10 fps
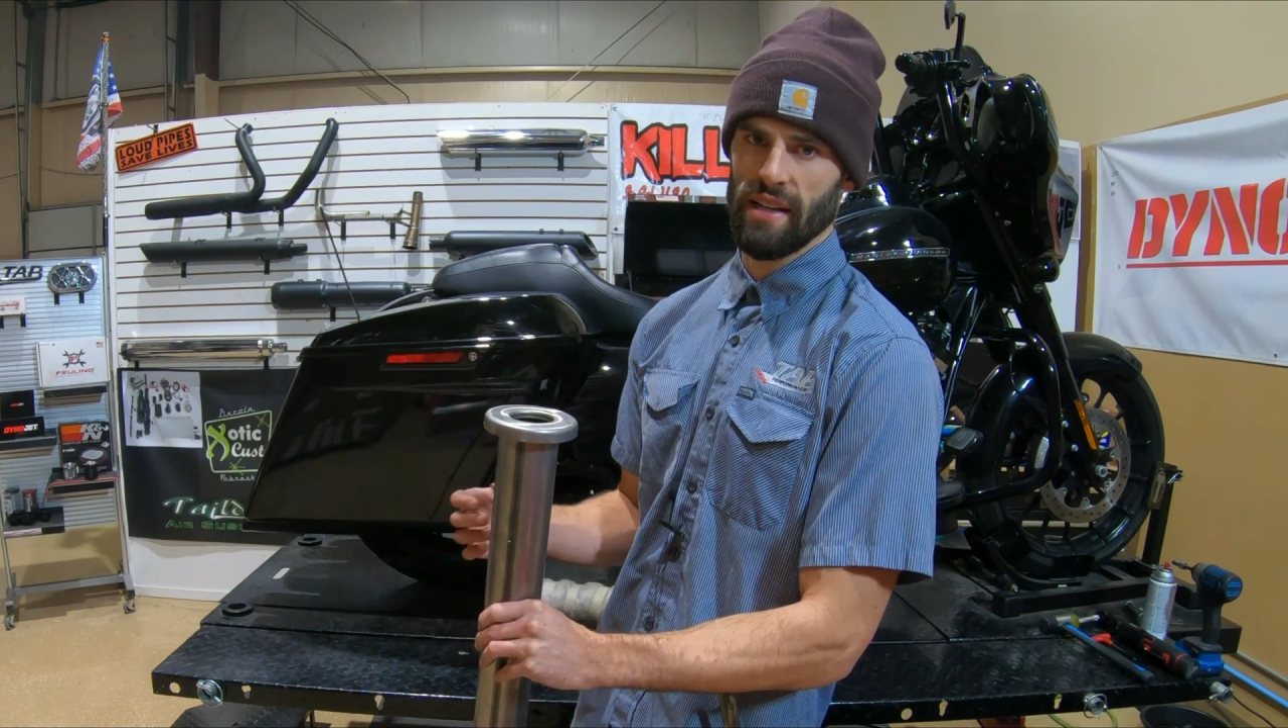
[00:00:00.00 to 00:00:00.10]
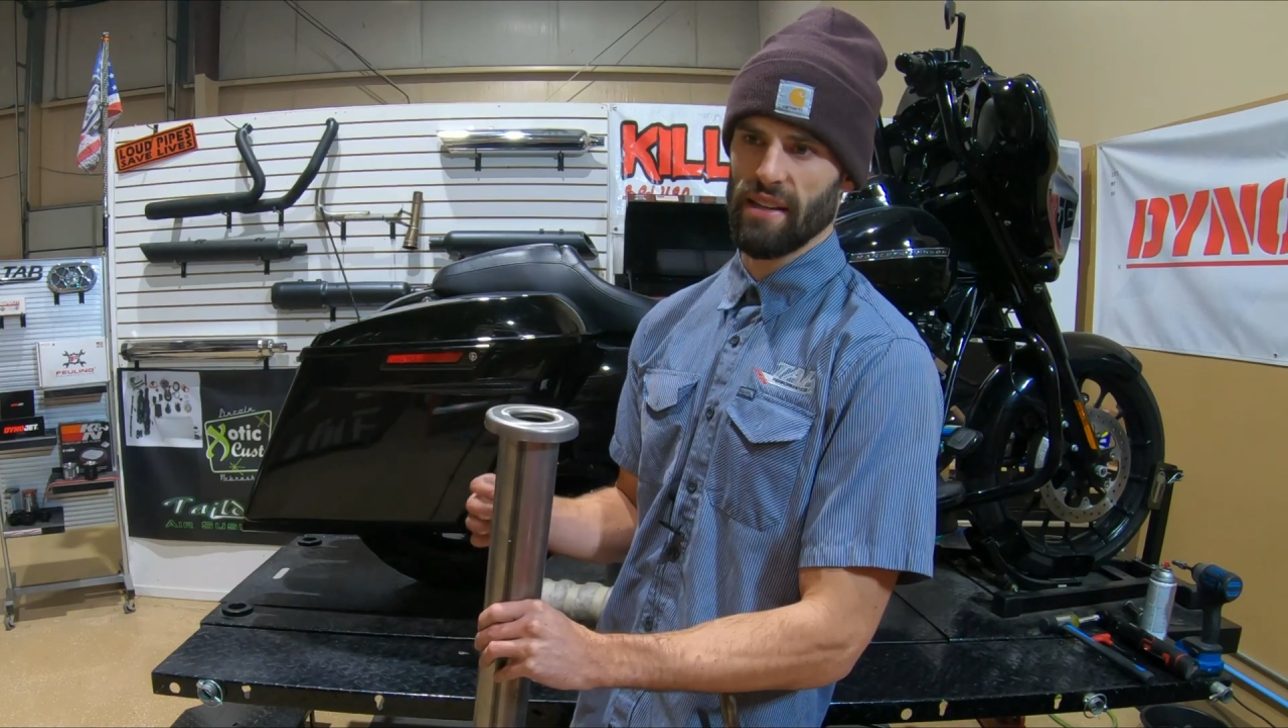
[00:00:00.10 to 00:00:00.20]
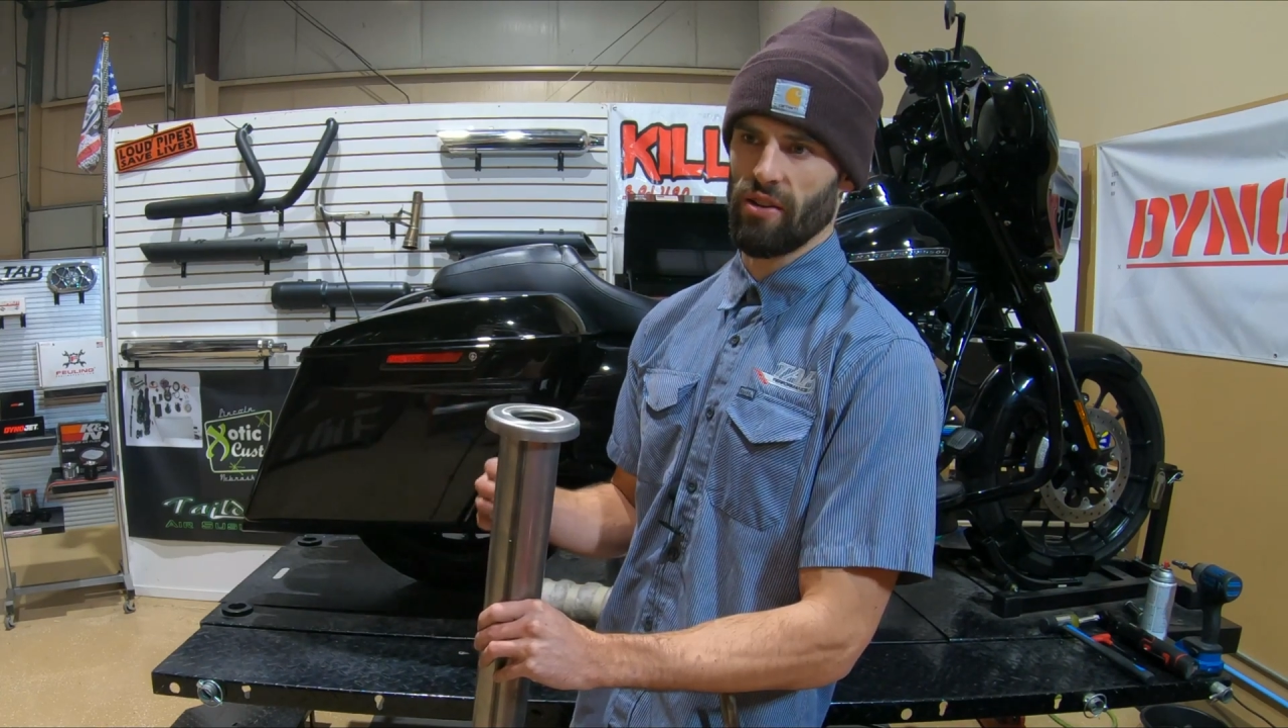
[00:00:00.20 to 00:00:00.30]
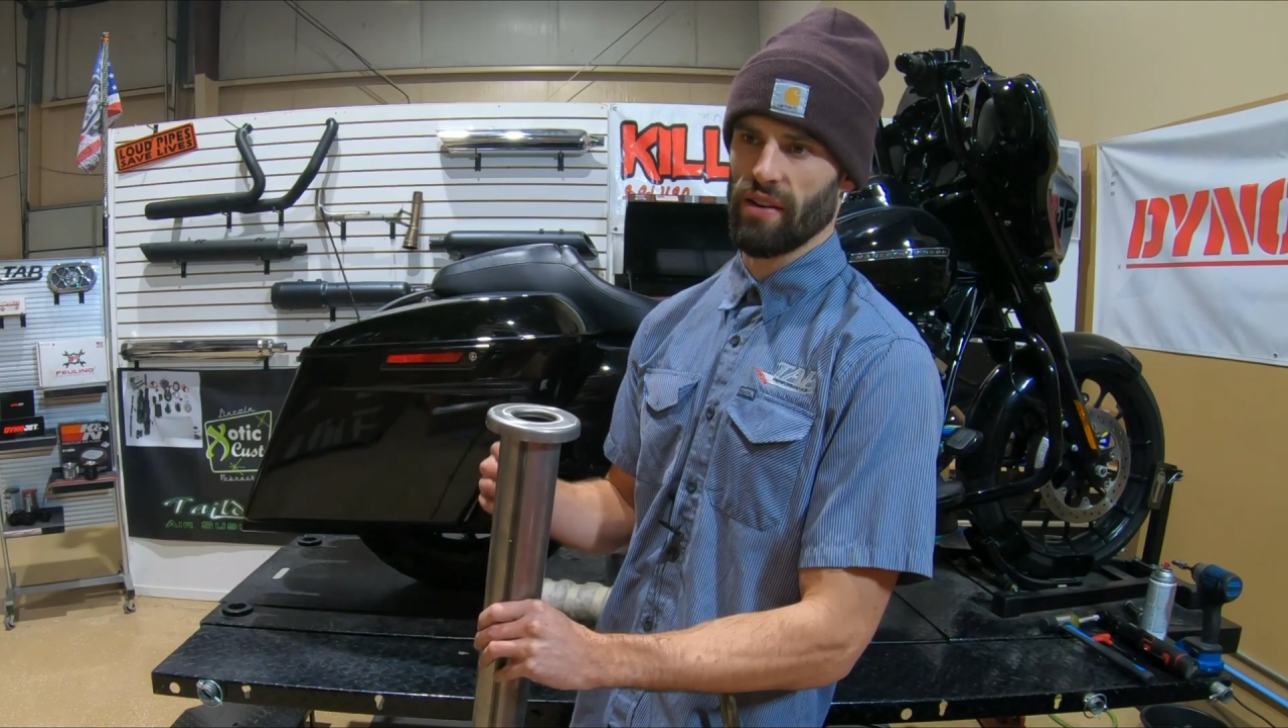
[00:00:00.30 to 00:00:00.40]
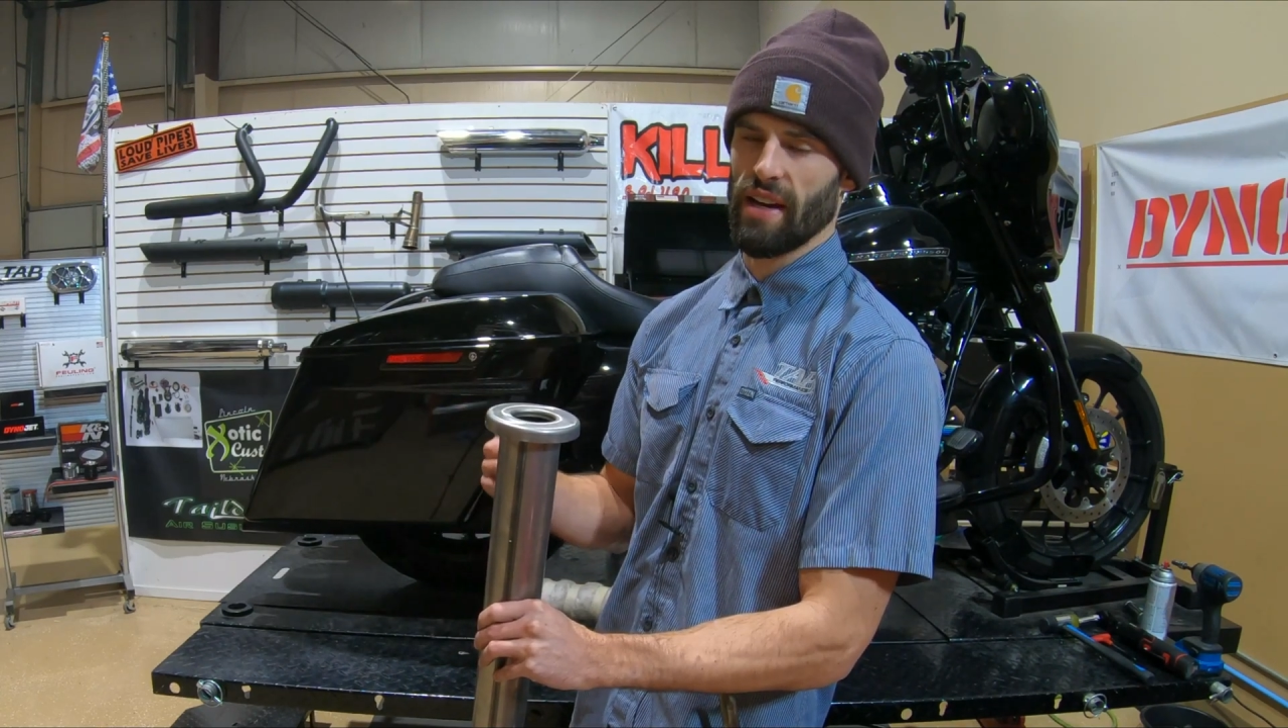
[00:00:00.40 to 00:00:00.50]
and
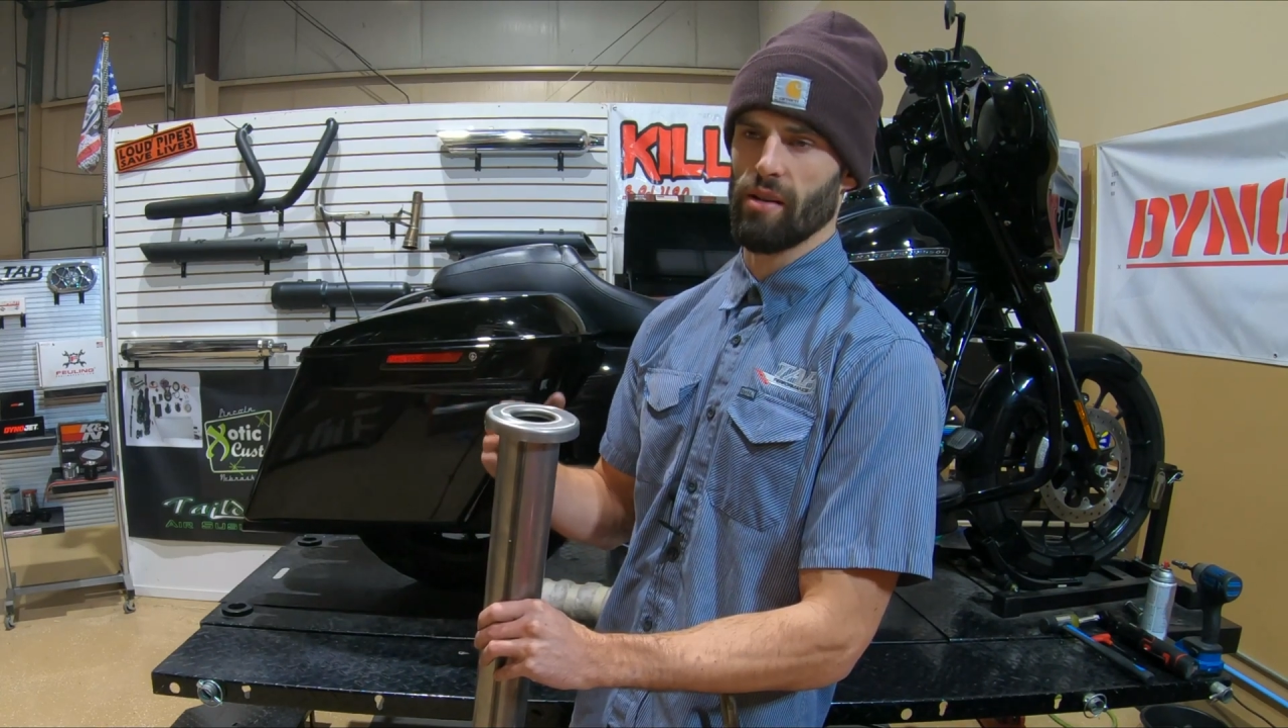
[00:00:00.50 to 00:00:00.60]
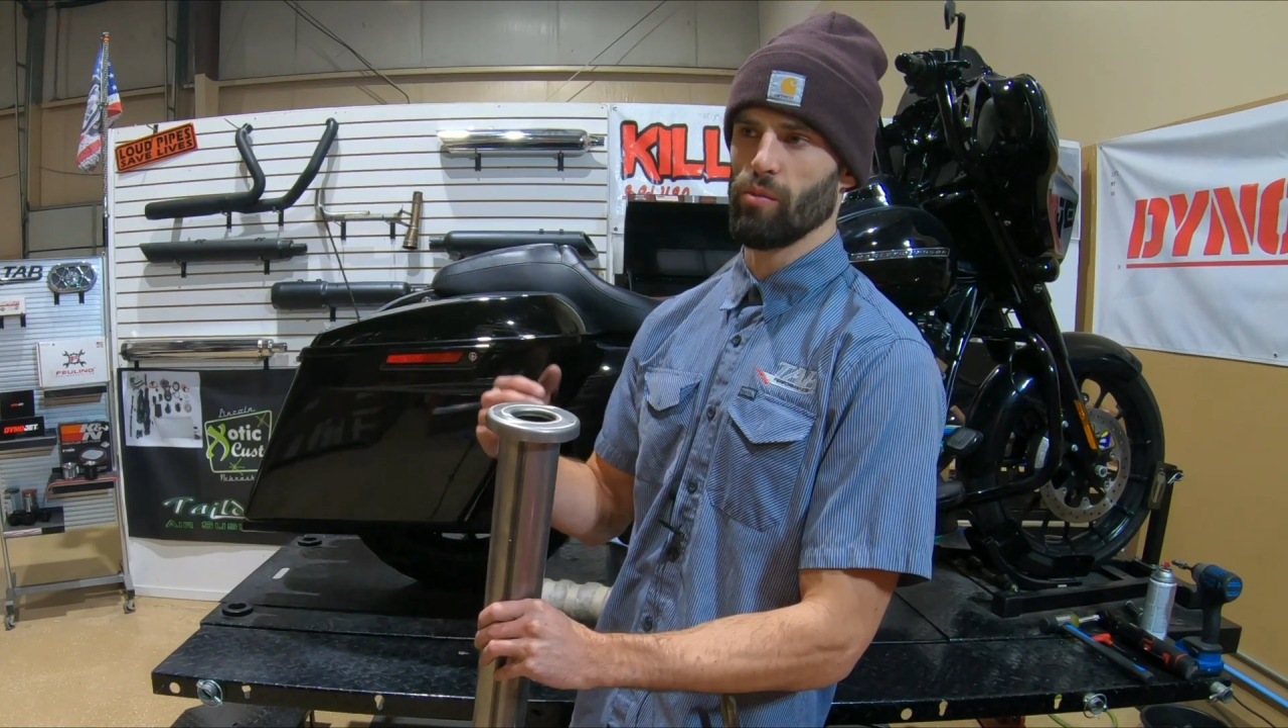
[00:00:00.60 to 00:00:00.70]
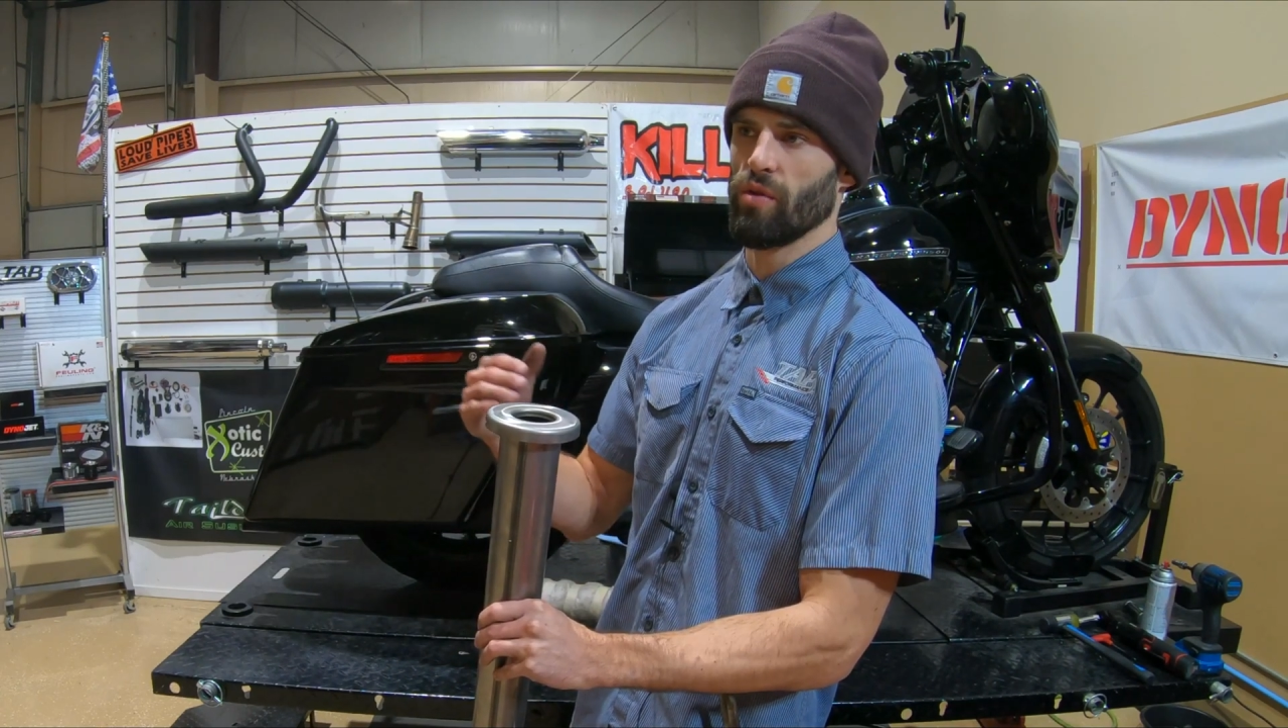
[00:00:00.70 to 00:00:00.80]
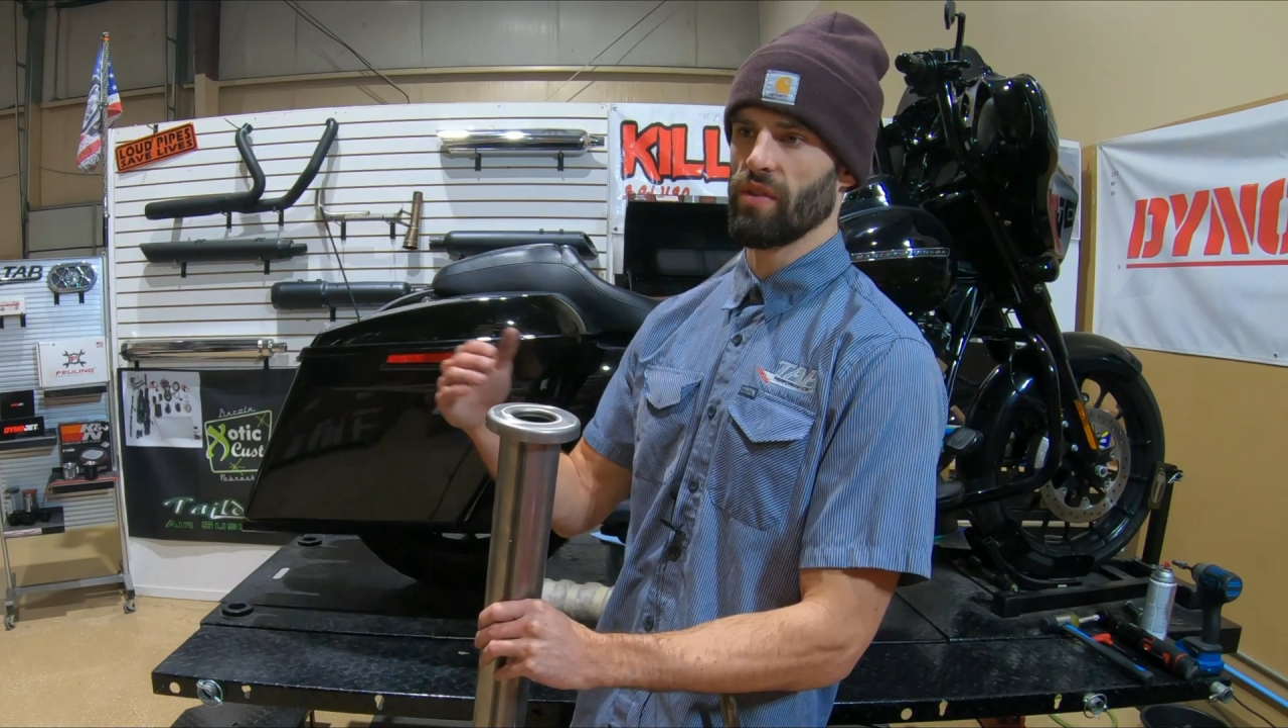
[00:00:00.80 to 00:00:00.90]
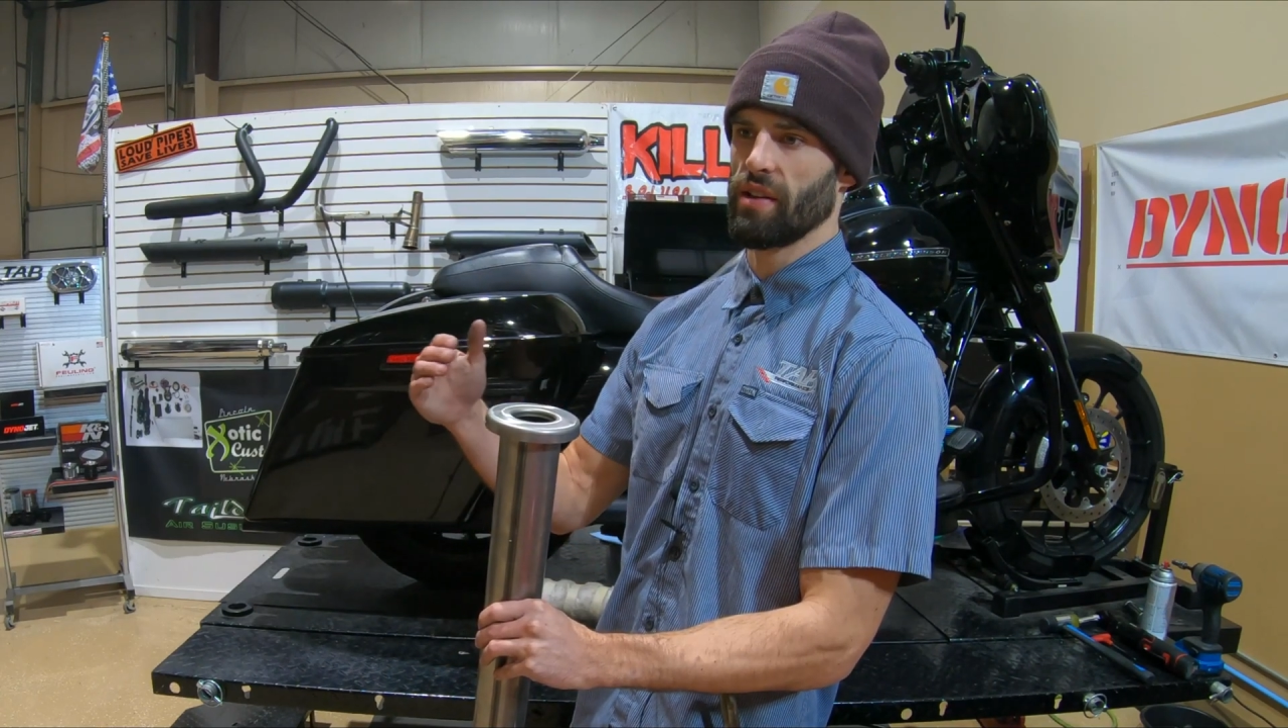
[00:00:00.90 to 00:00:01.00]
then I'll kind of move